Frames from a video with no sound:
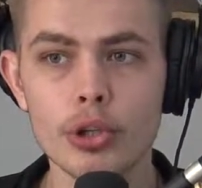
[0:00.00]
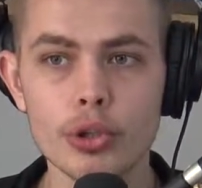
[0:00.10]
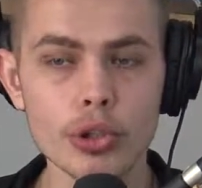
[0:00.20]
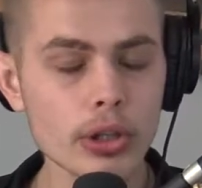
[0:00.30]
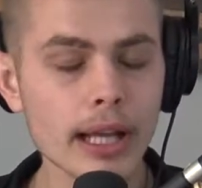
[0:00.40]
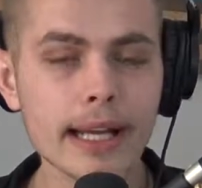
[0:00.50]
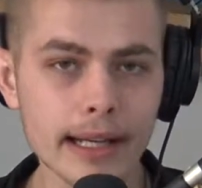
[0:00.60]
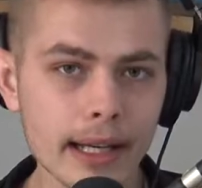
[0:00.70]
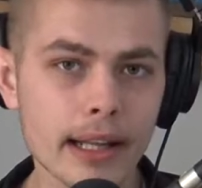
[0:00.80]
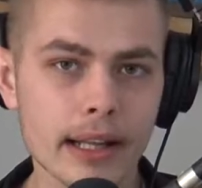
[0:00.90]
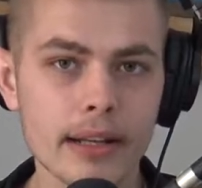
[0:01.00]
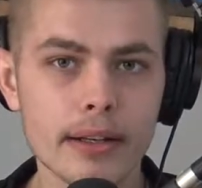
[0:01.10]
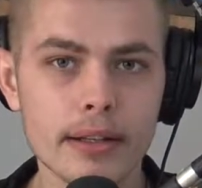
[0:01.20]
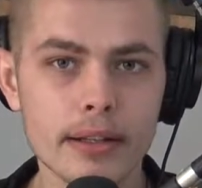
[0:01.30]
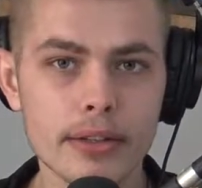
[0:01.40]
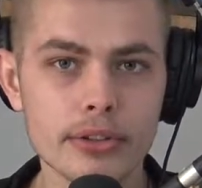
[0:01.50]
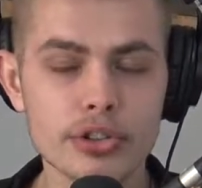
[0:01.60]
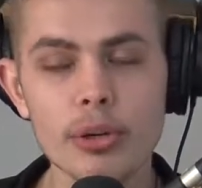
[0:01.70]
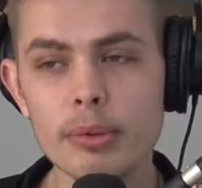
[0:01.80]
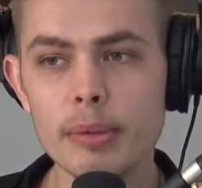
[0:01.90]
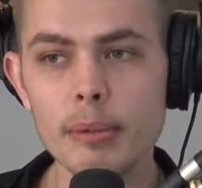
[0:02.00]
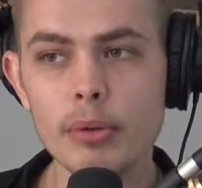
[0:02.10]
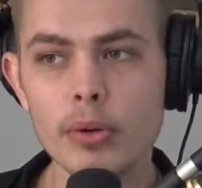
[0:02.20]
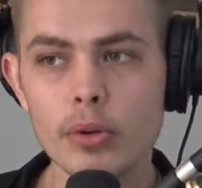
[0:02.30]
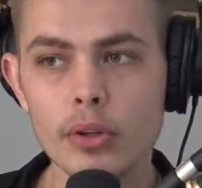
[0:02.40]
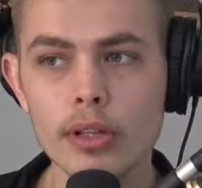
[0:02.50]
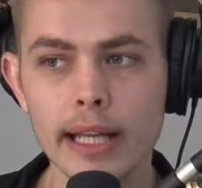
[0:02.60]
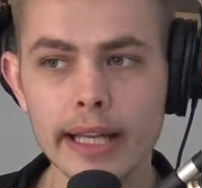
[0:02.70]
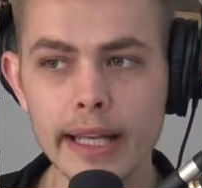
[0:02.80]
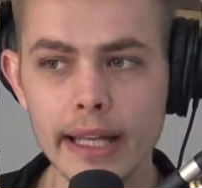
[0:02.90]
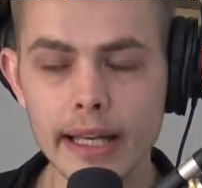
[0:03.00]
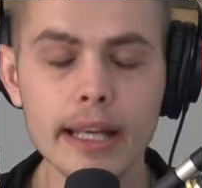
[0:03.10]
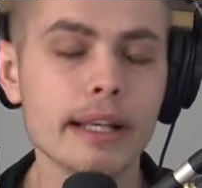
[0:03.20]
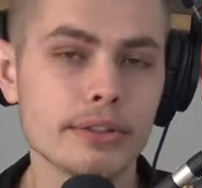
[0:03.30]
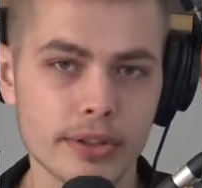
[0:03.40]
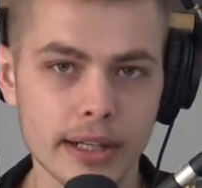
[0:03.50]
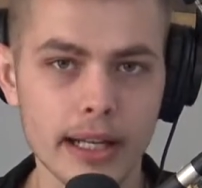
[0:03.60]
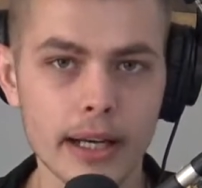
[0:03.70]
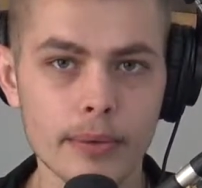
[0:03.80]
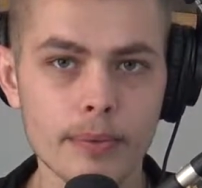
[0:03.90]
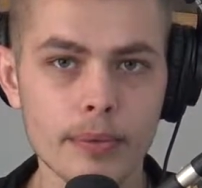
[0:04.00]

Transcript: You look like an idiot. So many people look like idiots right now,